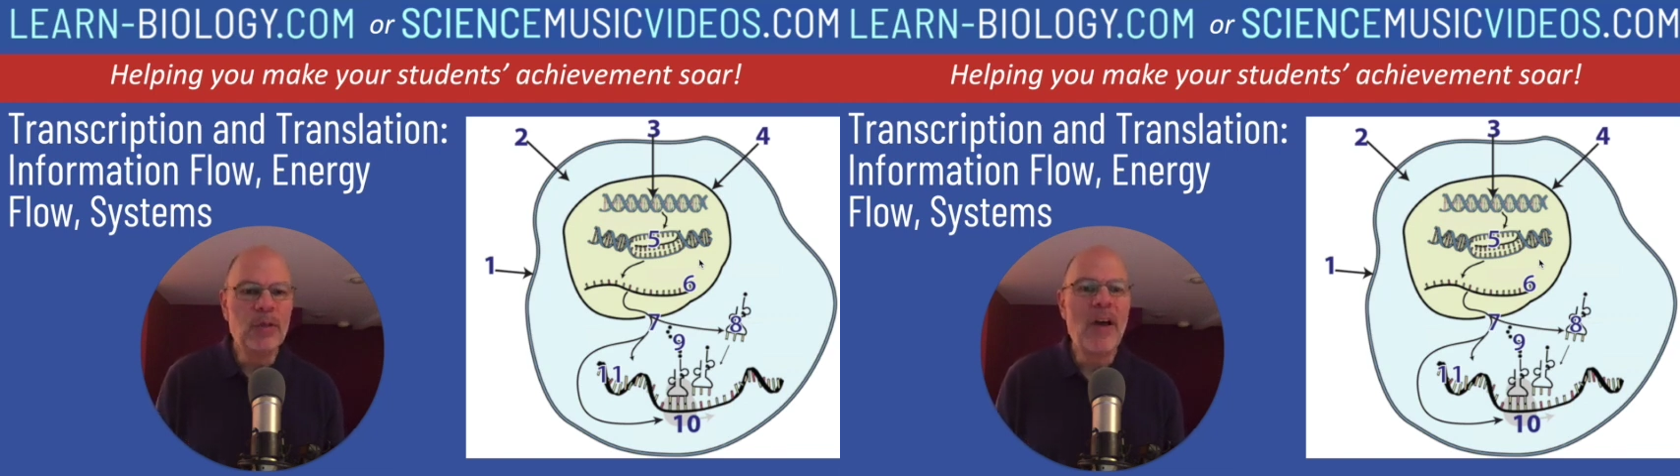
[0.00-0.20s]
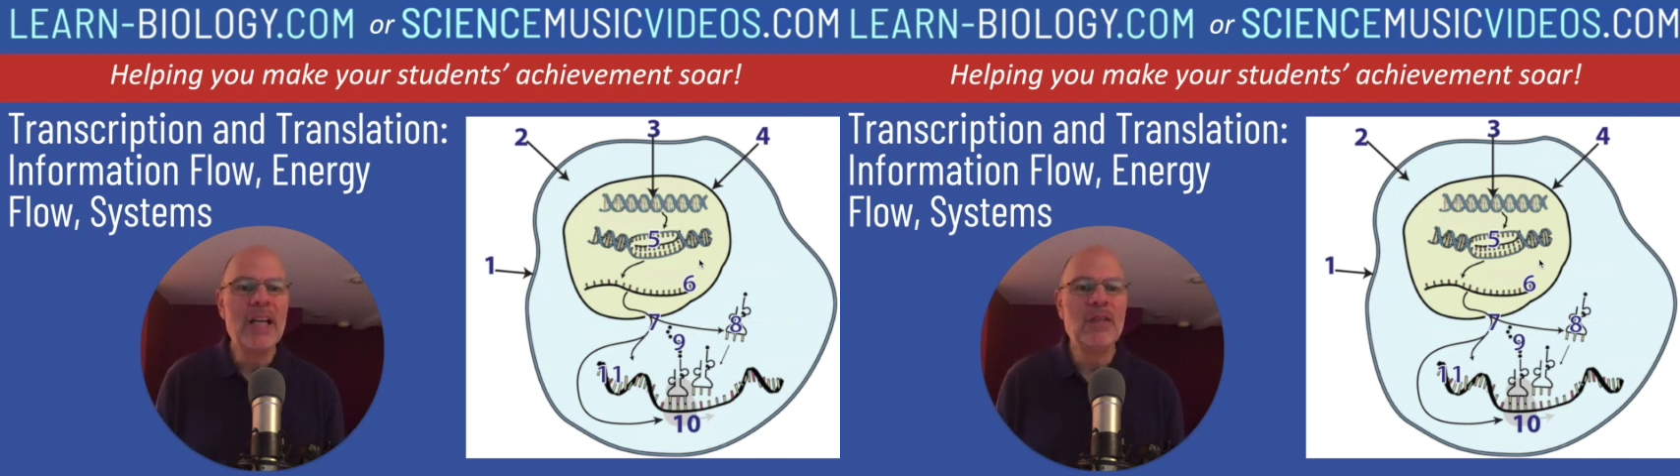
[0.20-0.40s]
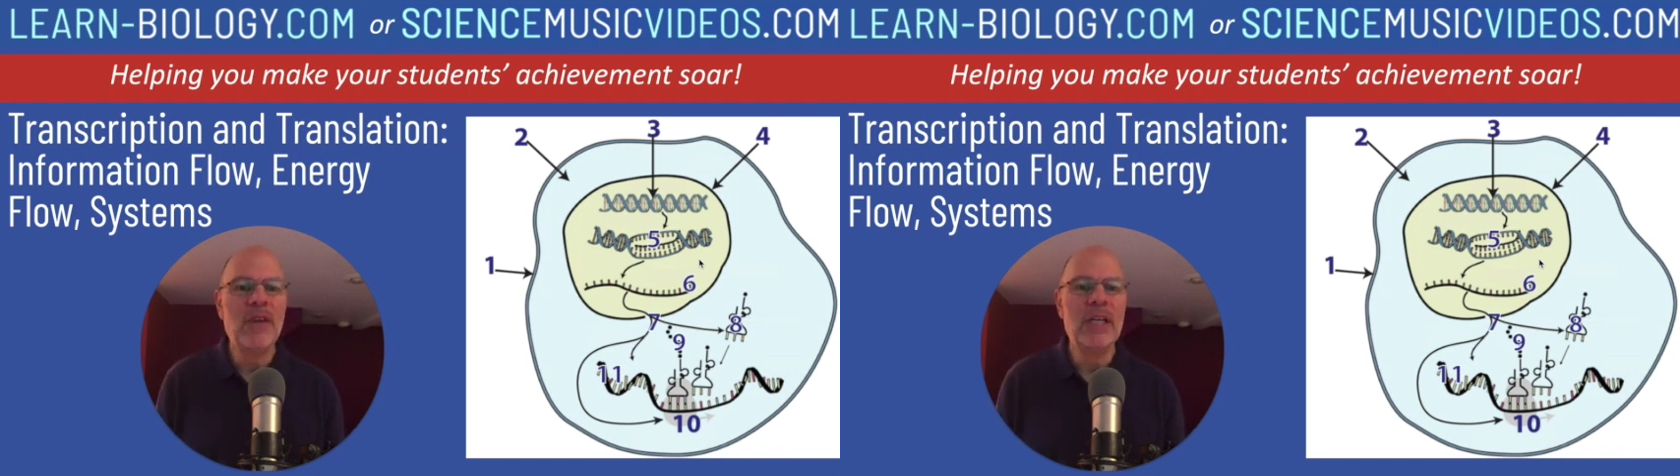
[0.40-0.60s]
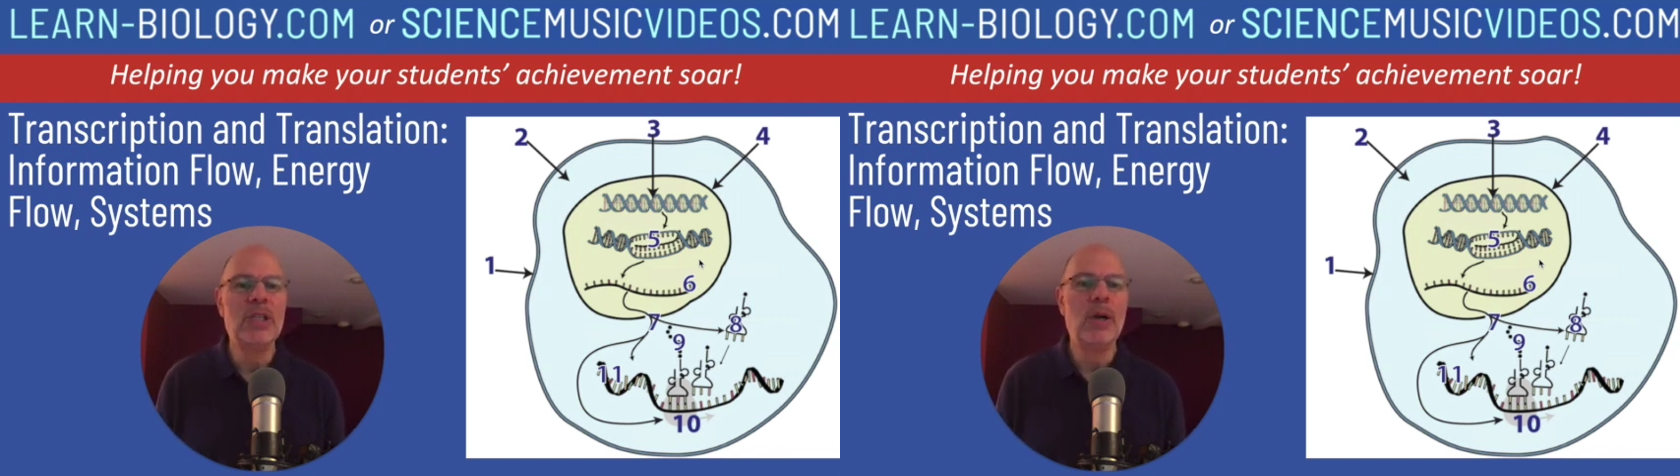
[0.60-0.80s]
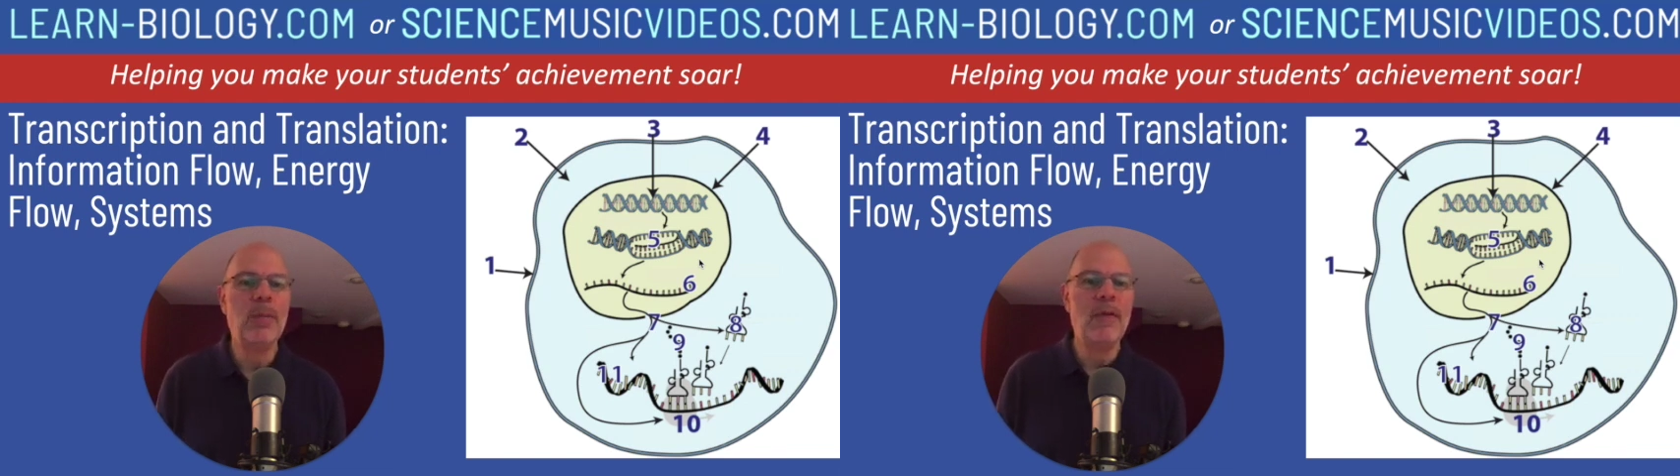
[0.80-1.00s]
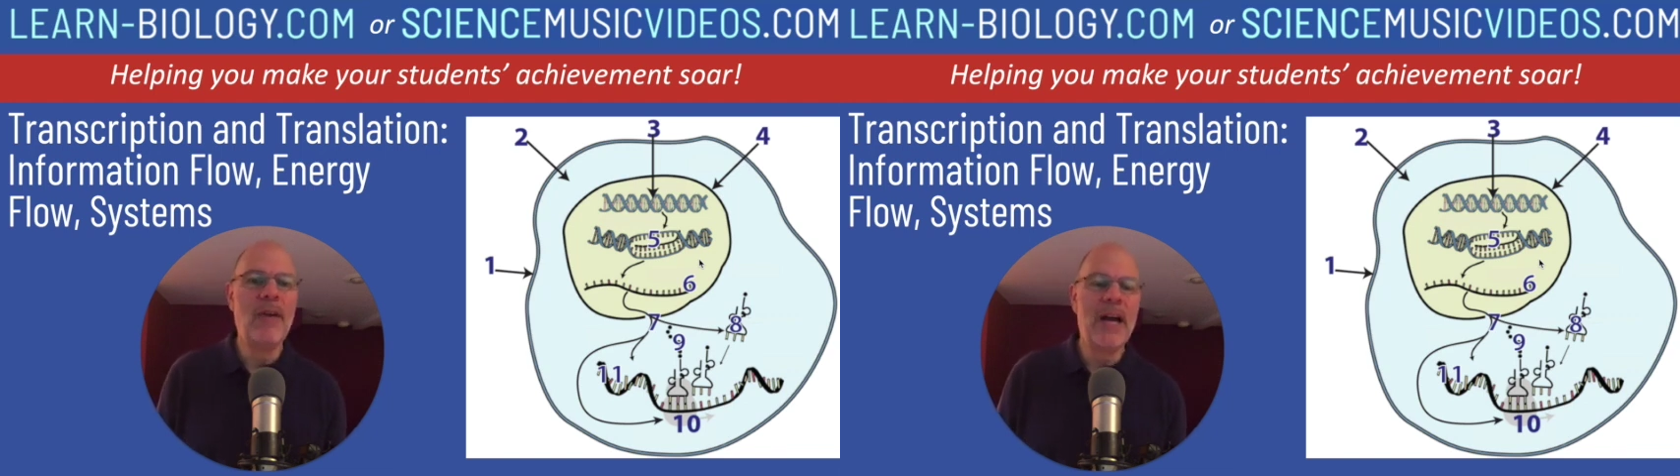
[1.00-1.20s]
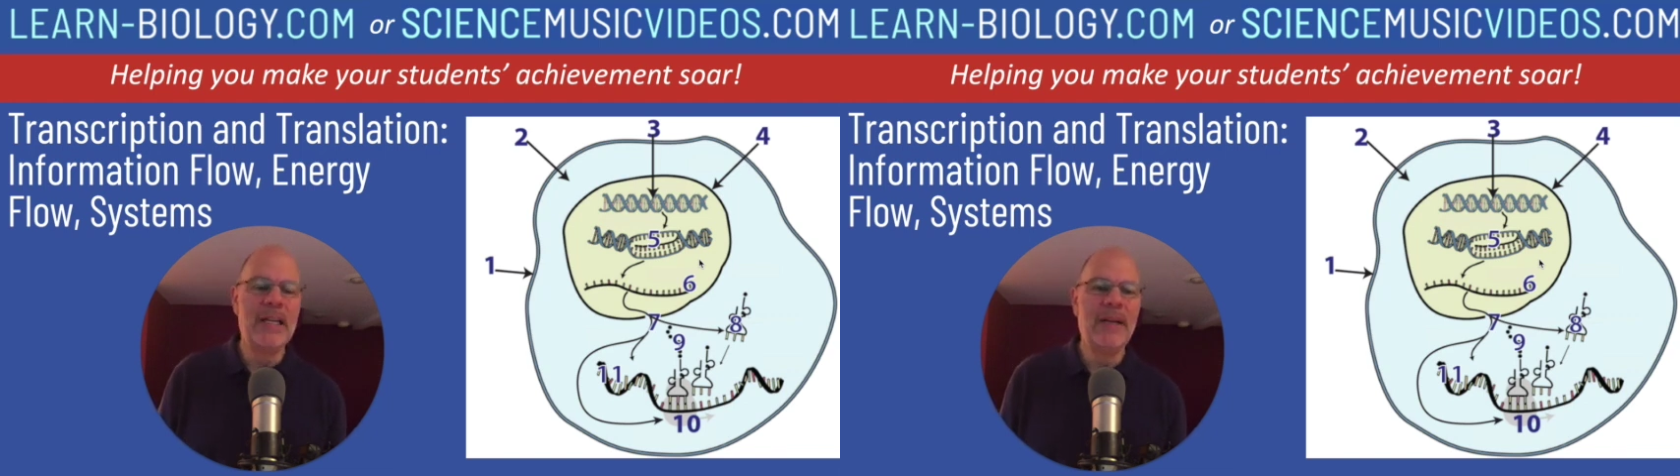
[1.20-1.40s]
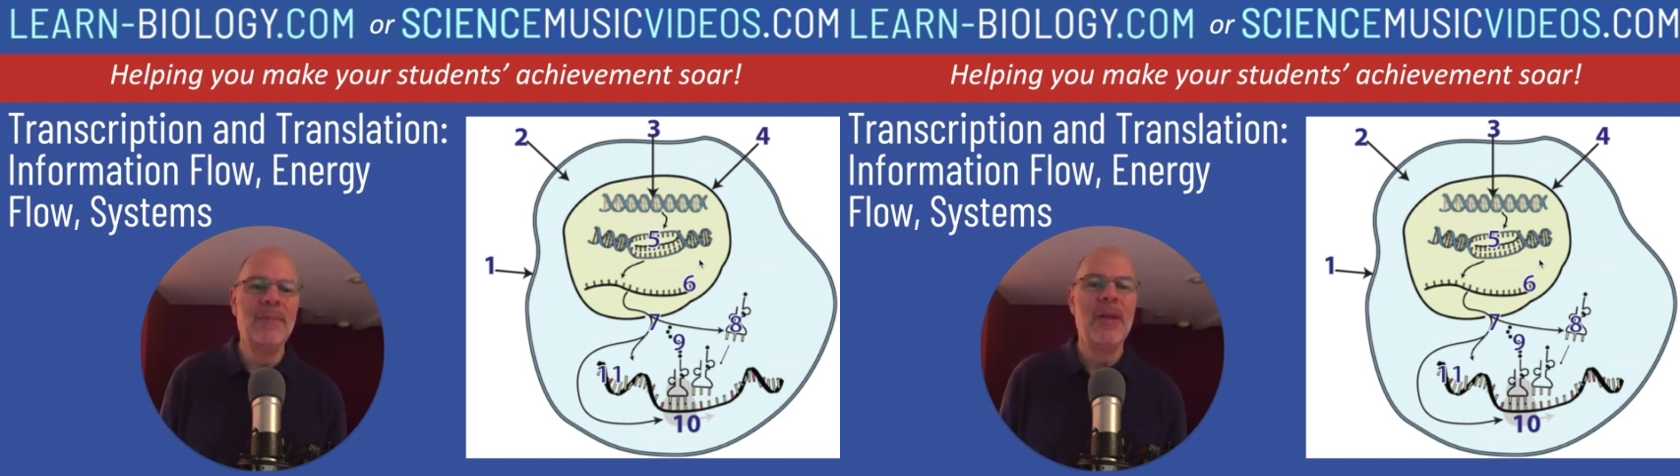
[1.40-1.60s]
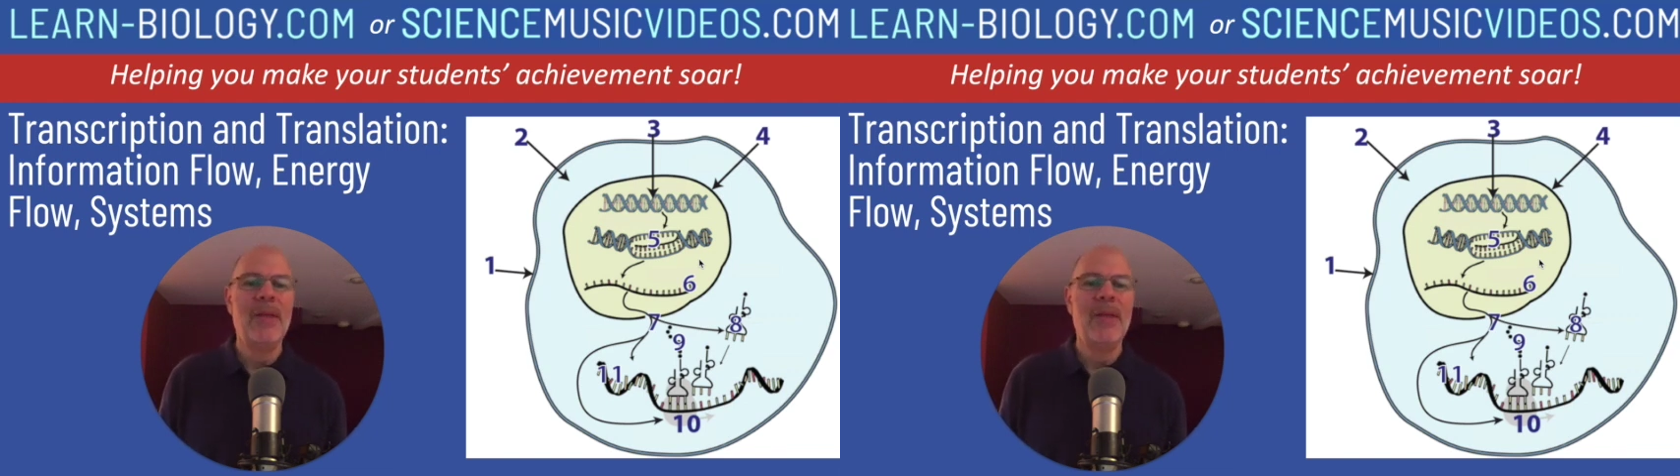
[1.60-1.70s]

phosphates are providing